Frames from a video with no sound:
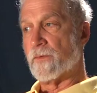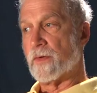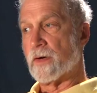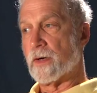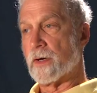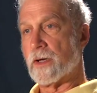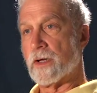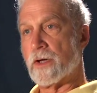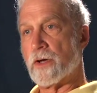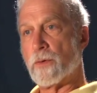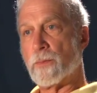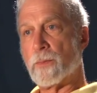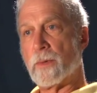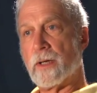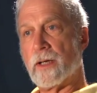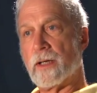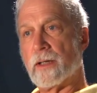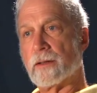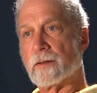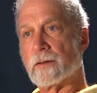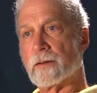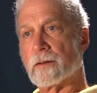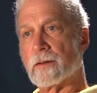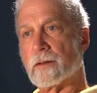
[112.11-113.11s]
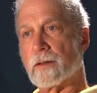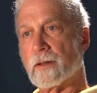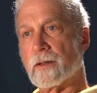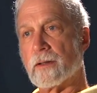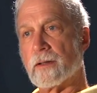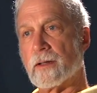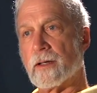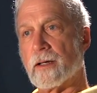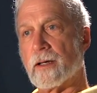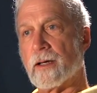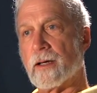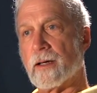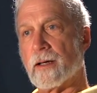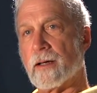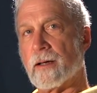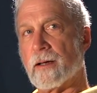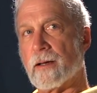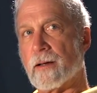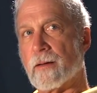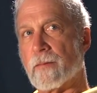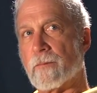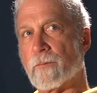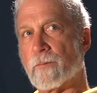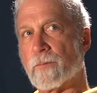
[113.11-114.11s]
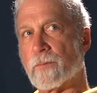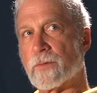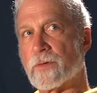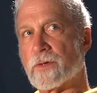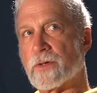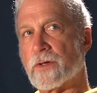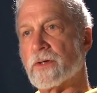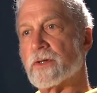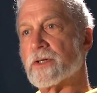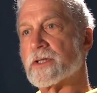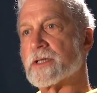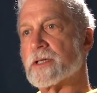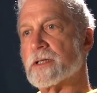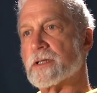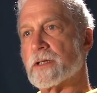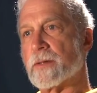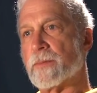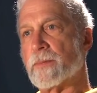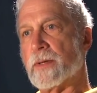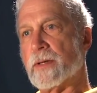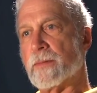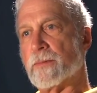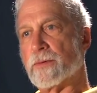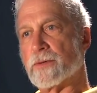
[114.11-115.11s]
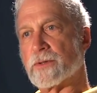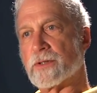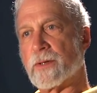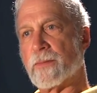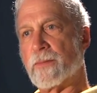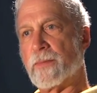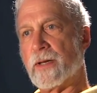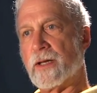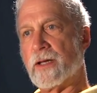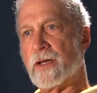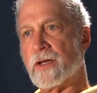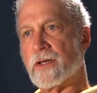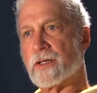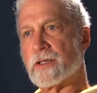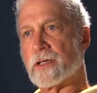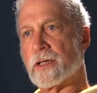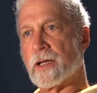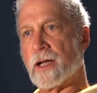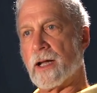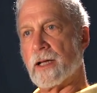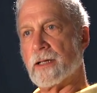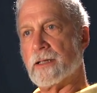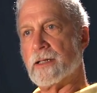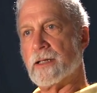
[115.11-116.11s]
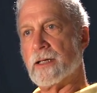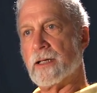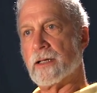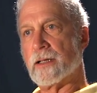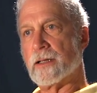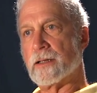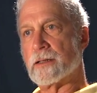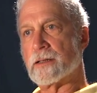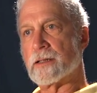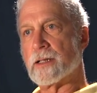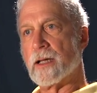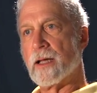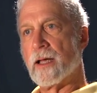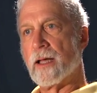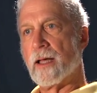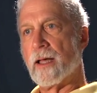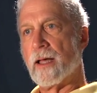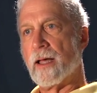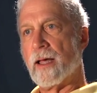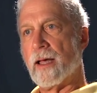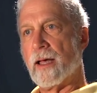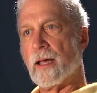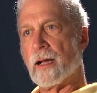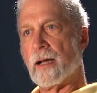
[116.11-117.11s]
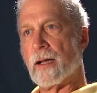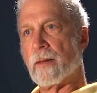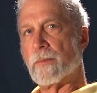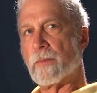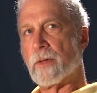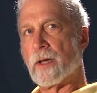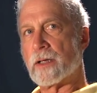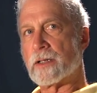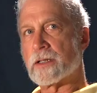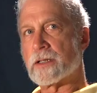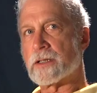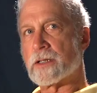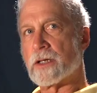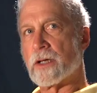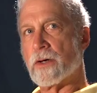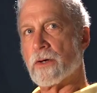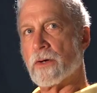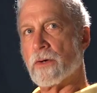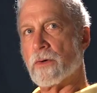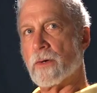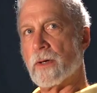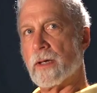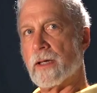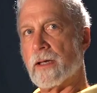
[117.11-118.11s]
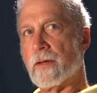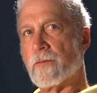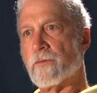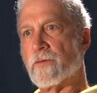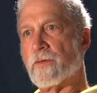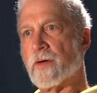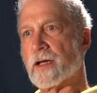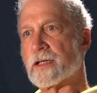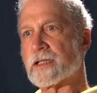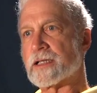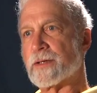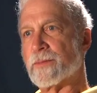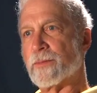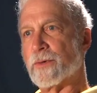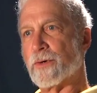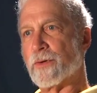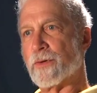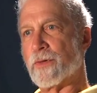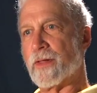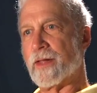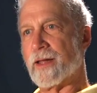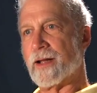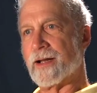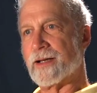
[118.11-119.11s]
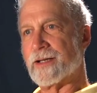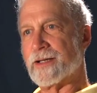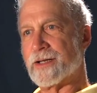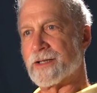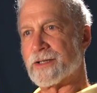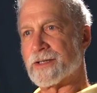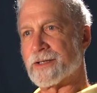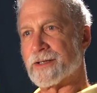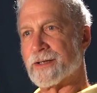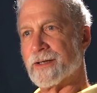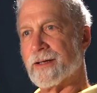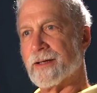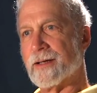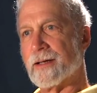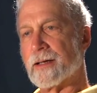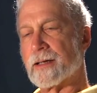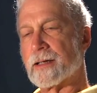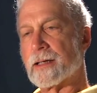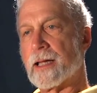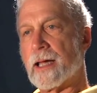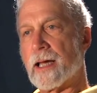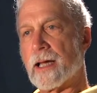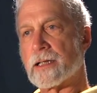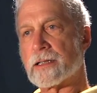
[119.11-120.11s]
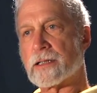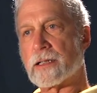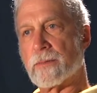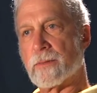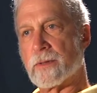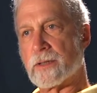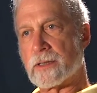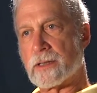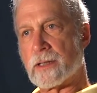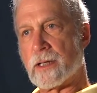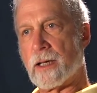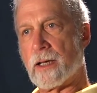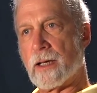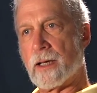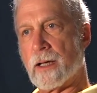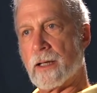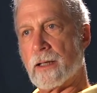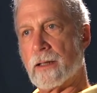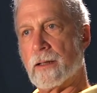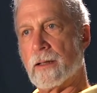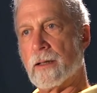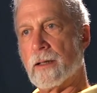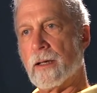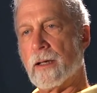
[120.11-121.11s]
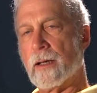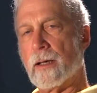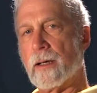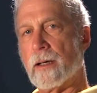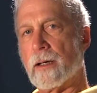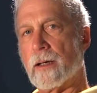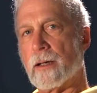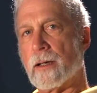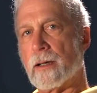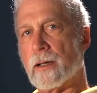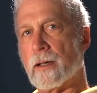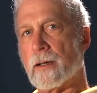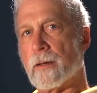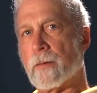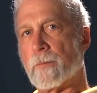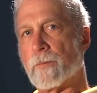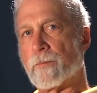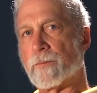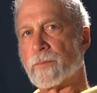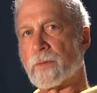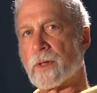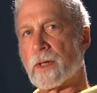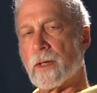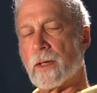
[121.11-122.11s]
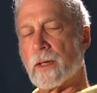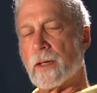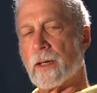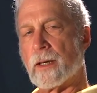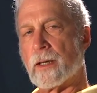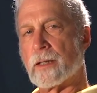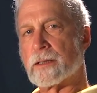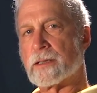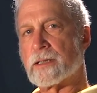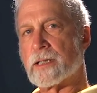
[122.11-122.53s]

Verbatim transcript: very opening um, to listen to people's opinions and ideas, and I'm not so inflexible that I just cast them aside. Um, a